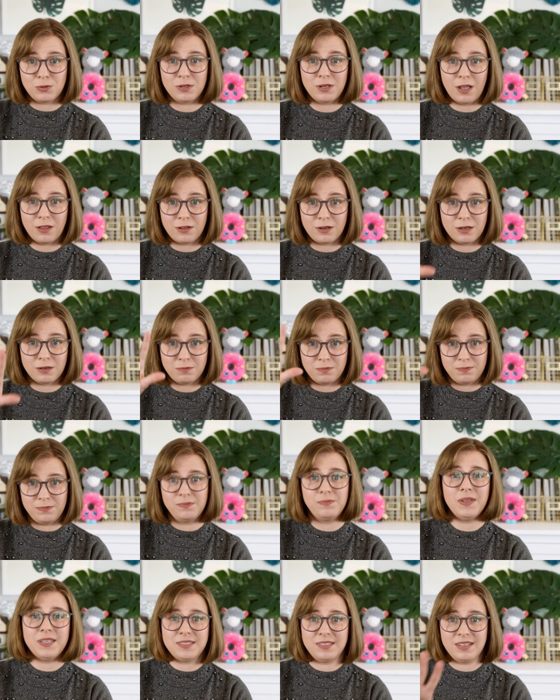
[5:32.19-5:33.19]
to another
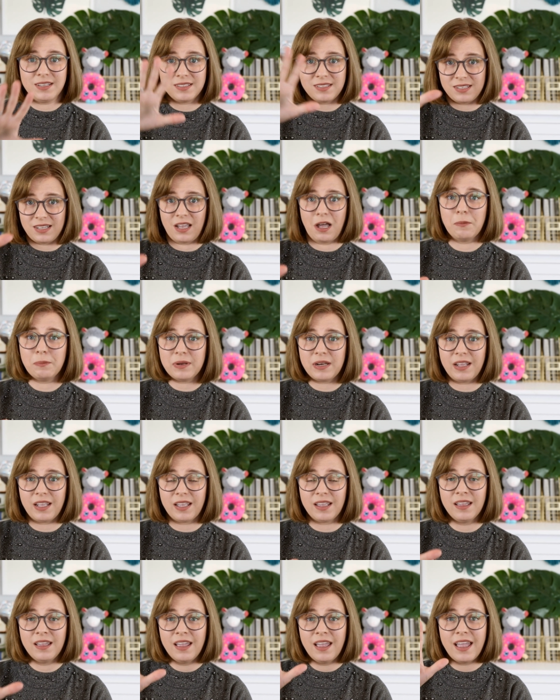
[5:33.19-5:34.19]
business
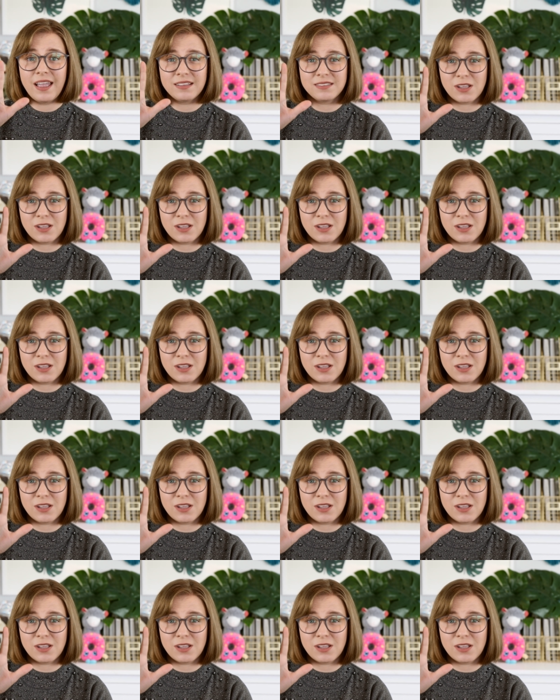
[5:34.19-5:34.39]
company.